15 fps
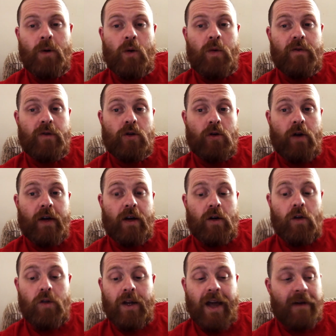with the Joy-Con
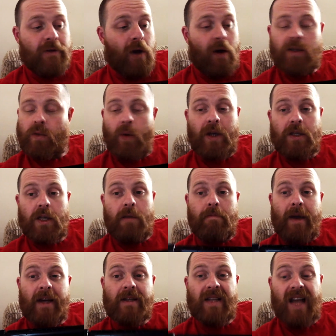on the left, so I switched it,
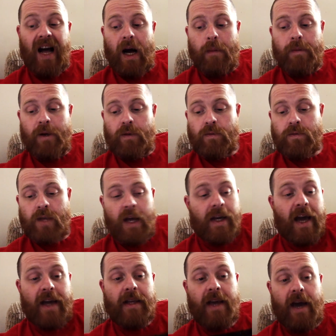mixed it up, and
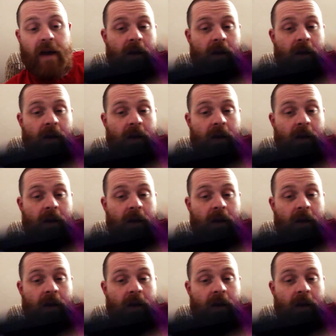again, yeah,